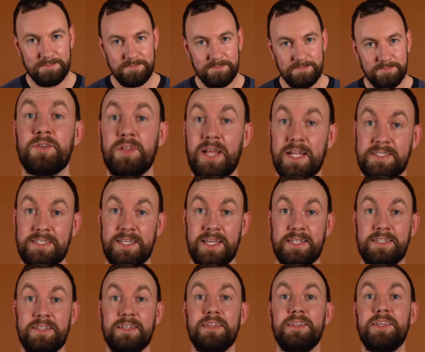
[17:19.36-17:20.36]
So that's
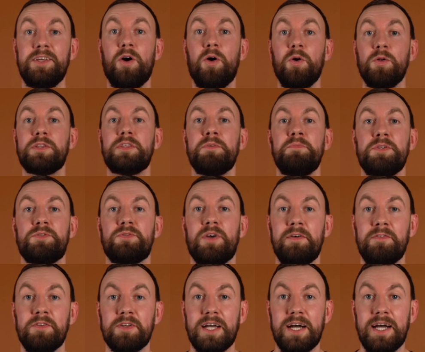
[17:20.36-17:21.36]
it, the ultimate
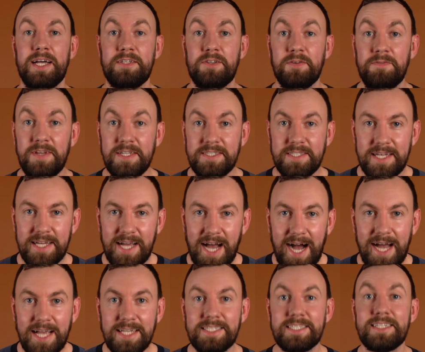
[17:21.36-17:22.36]
travel guide to visiting
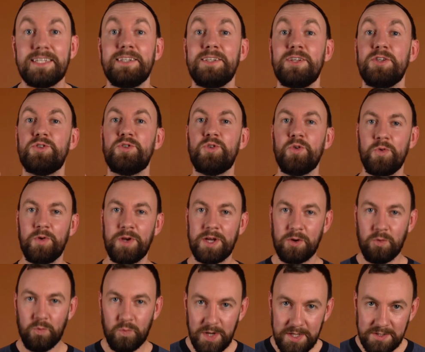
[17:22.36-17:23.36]
Iceland during
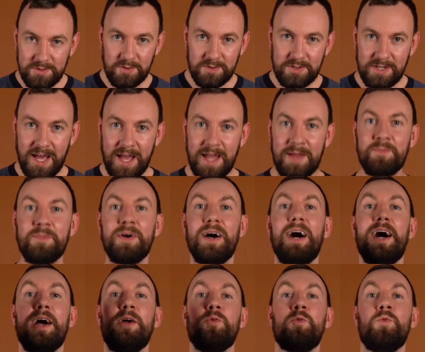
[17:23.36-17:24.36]
winter time.
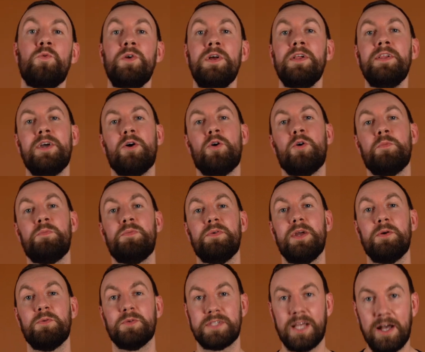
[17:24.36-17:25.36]
I really hope it
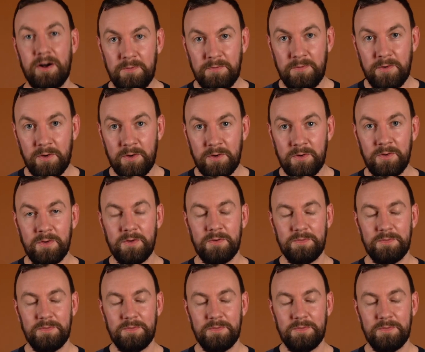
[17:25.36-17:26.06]
was helpful.